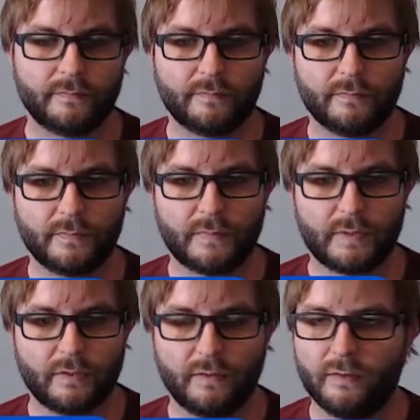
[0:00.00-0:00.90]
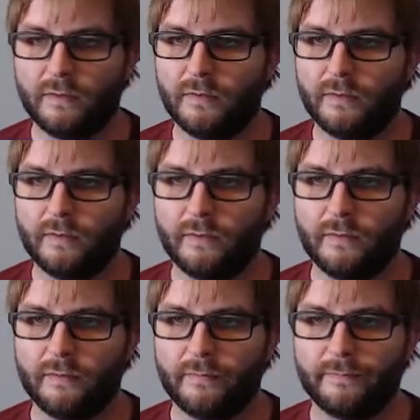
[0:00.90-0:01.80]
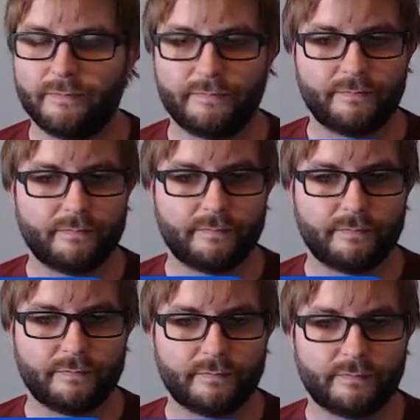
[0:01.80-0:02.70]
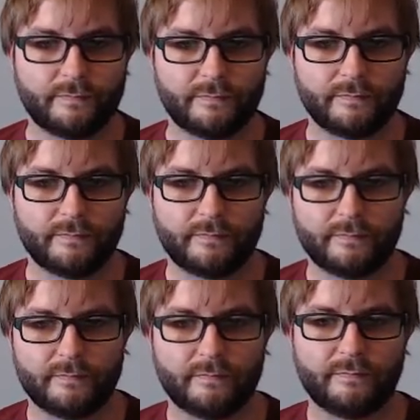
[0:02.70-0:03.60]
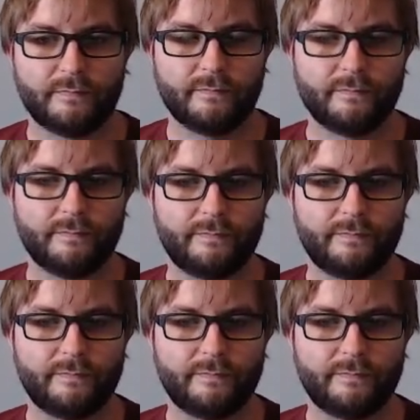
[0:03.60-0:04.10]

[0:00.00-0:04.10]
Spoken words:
(not speaking)